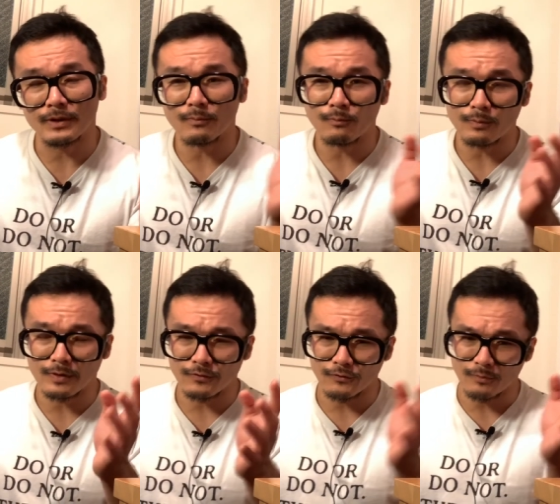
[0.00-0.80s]

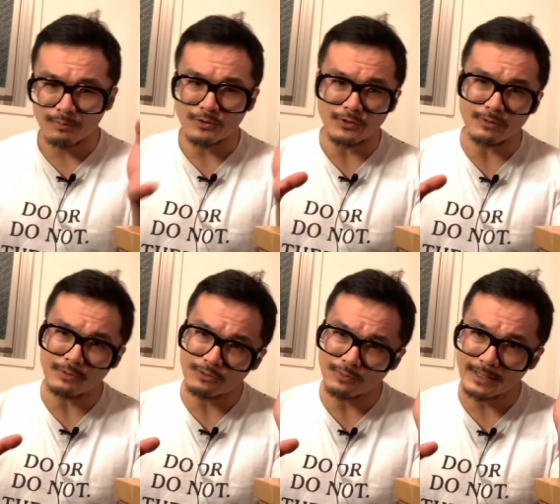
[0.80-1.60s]
This is the period
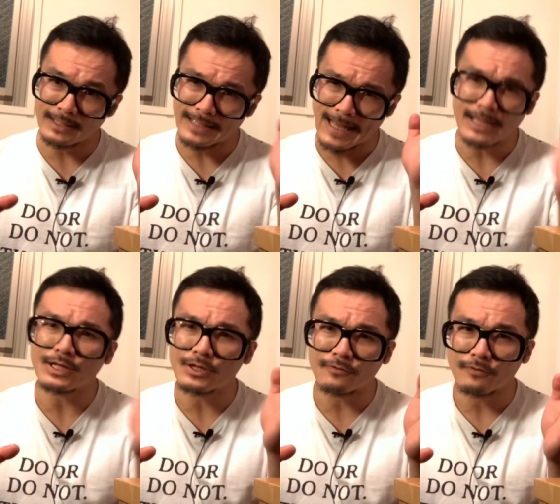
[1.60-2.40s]
between the
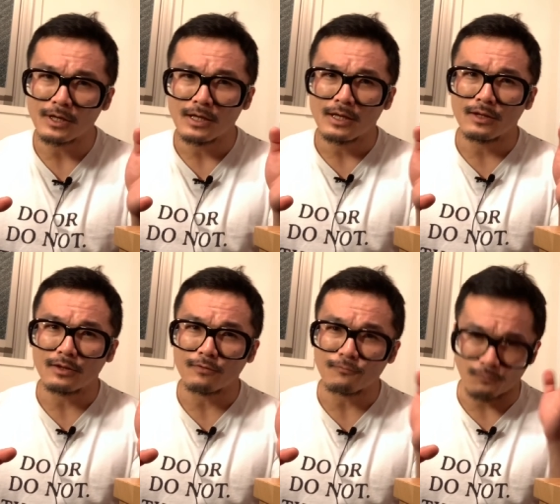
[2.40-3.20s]
end of
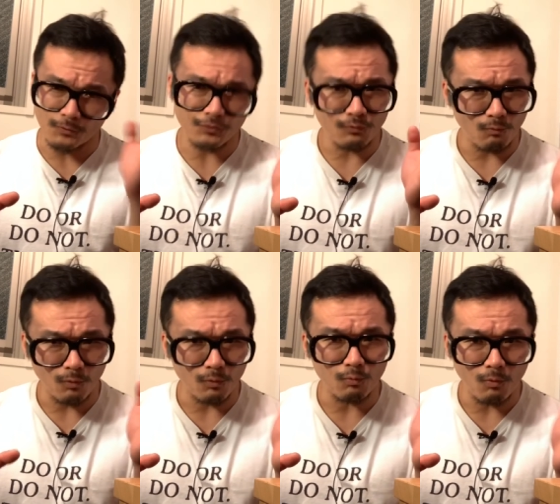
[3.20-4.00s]
the First
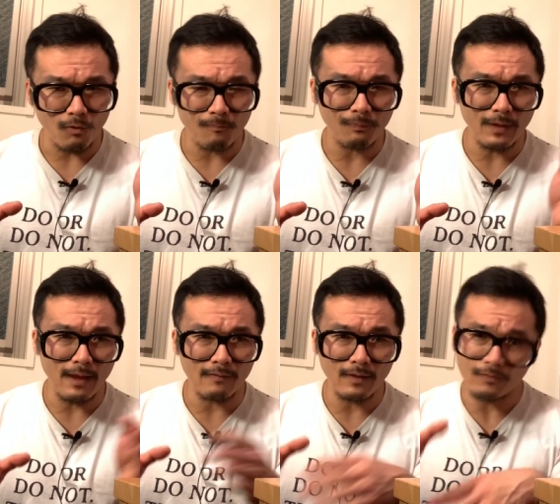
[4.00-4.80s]
World War
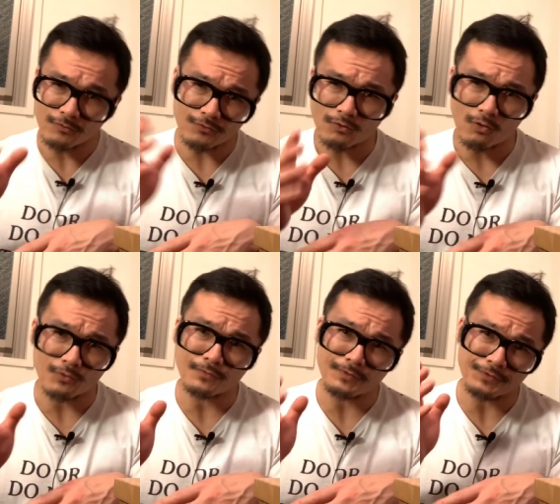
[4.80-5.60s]
and then the start
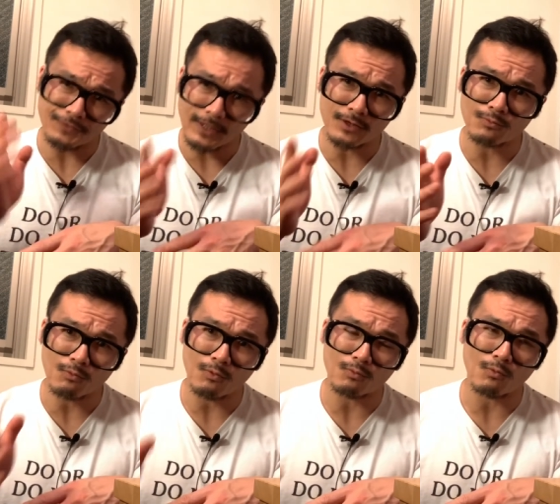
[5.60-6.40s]
of the Second
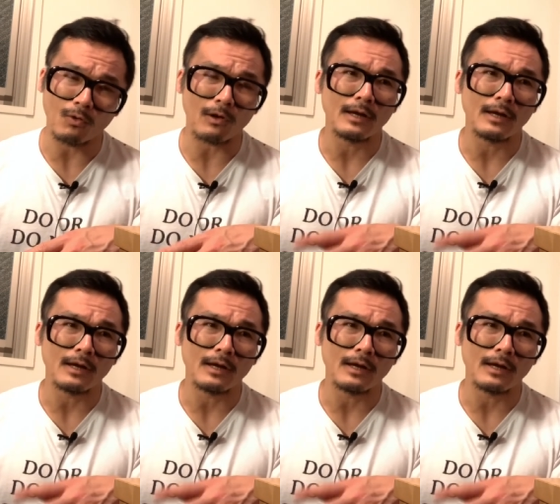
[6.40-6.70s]
World War.